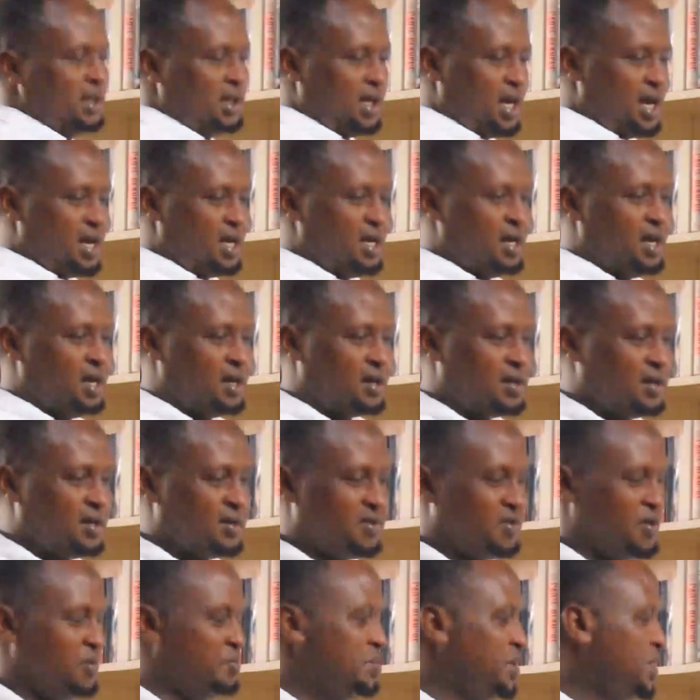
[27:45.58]
a
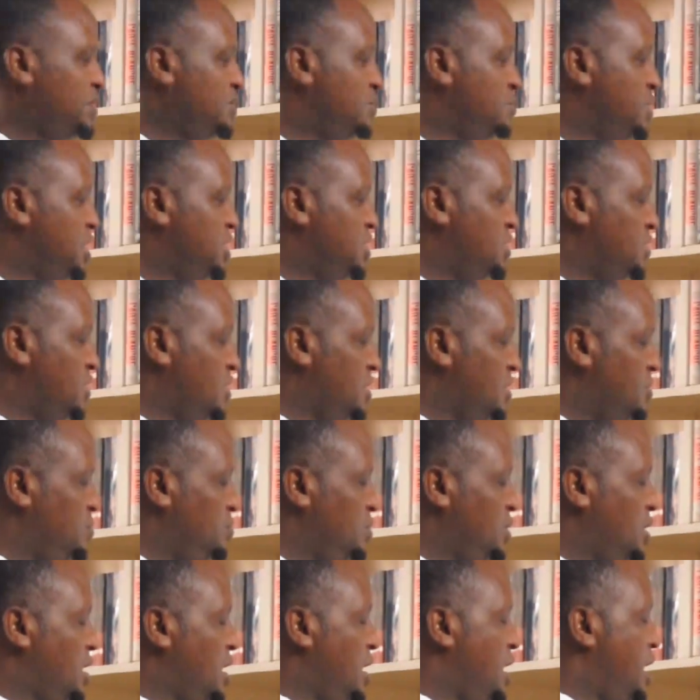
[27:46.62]
little bit mentioned
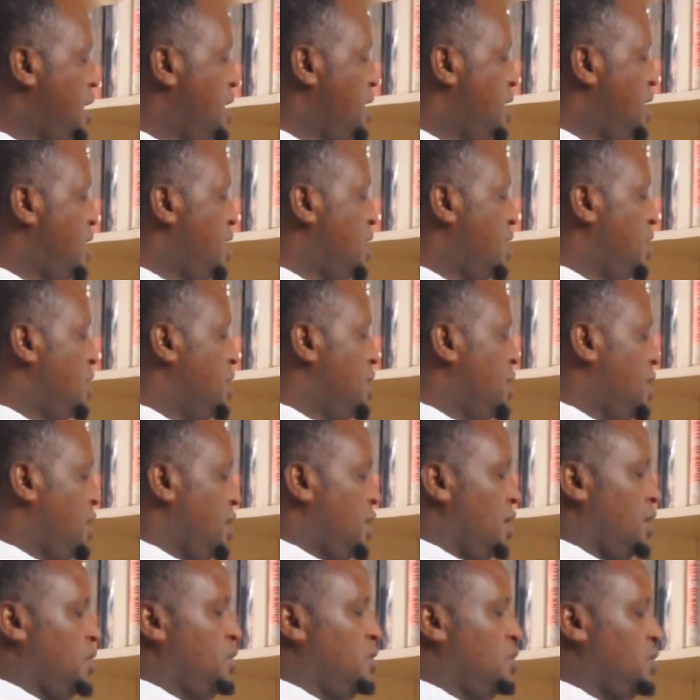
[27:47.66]
earlier,
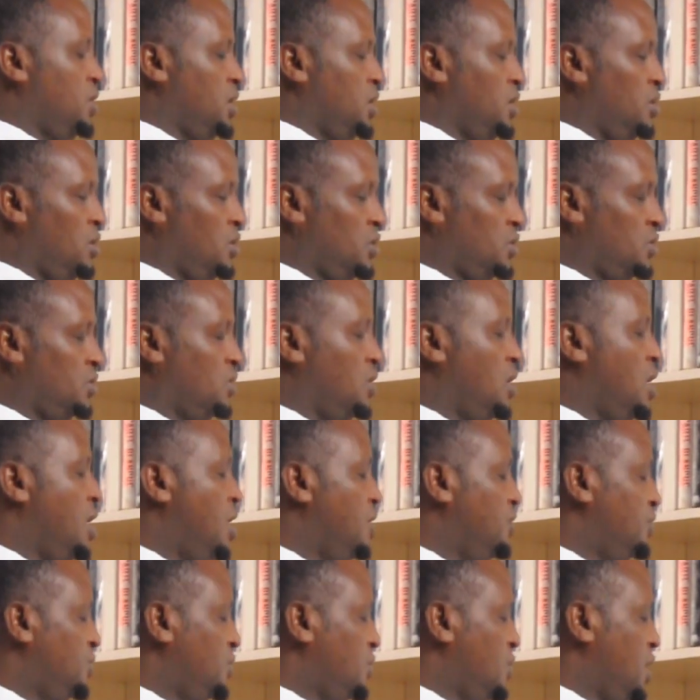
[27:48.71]
you will also
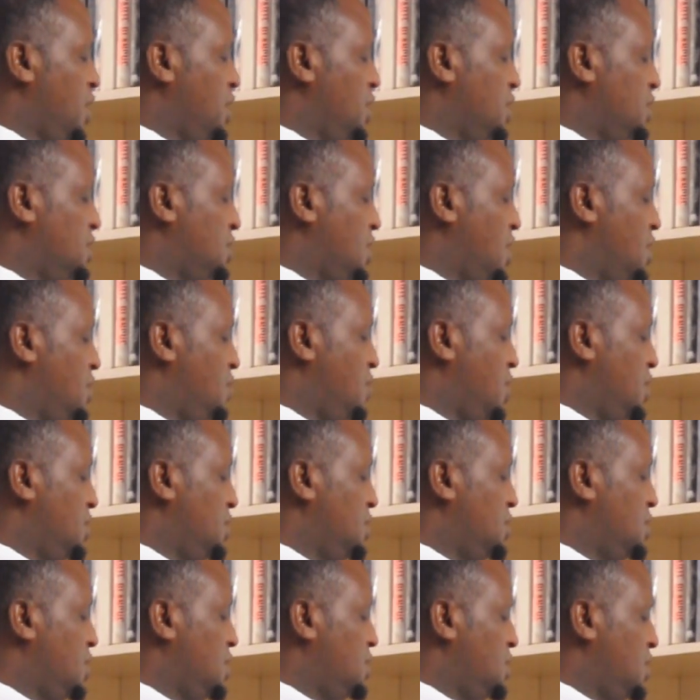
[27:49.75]
have to understand what is
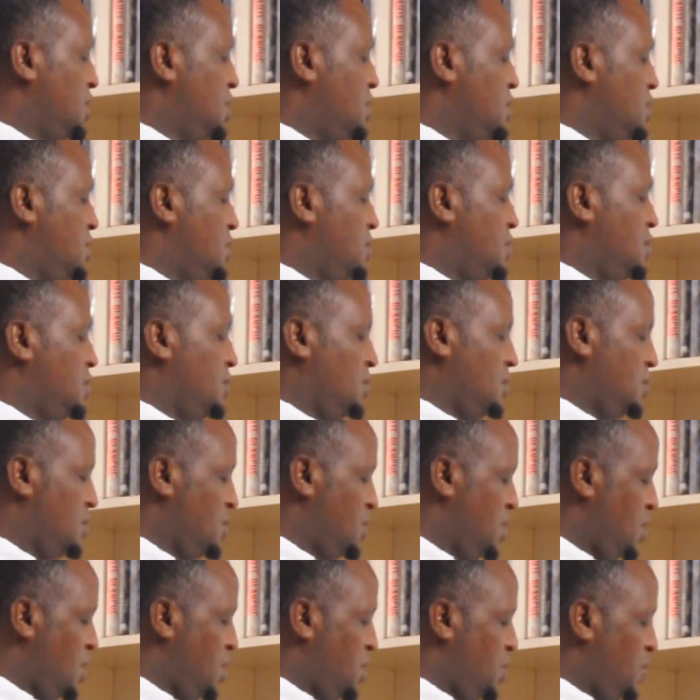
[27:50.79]
a signal,
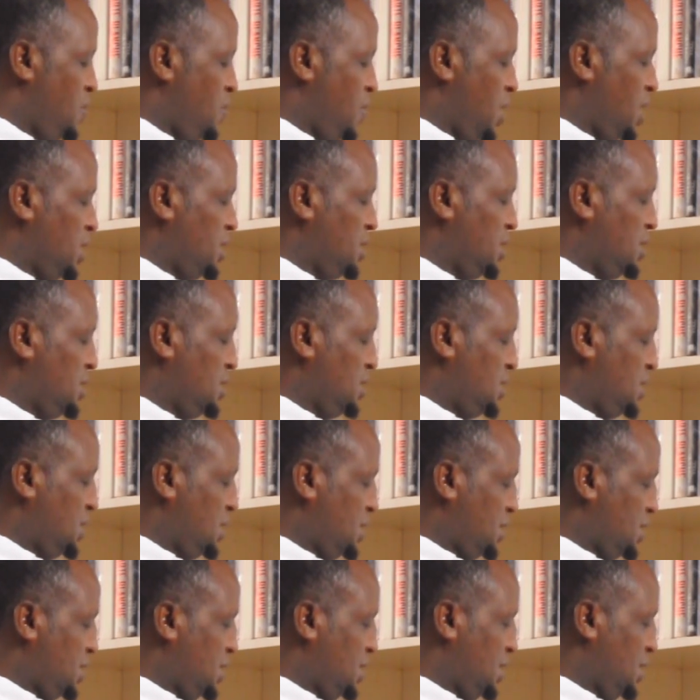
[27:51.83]
what
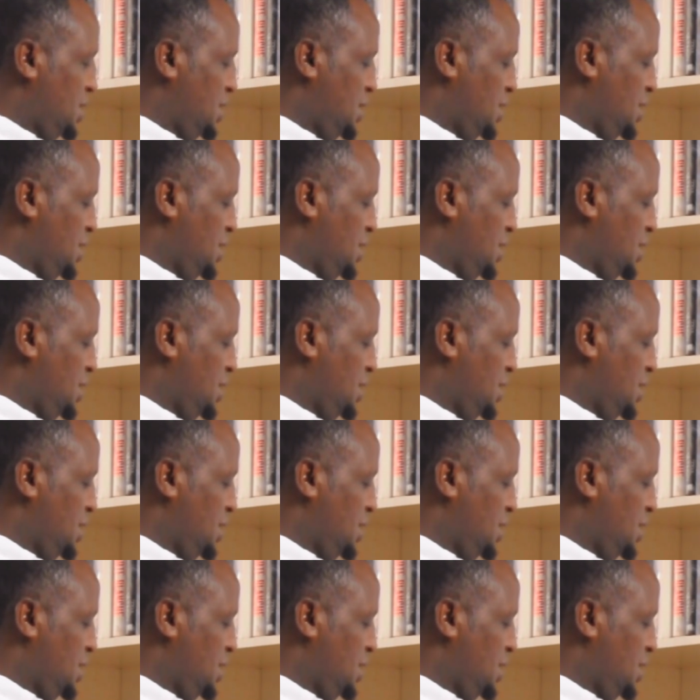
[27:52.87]
is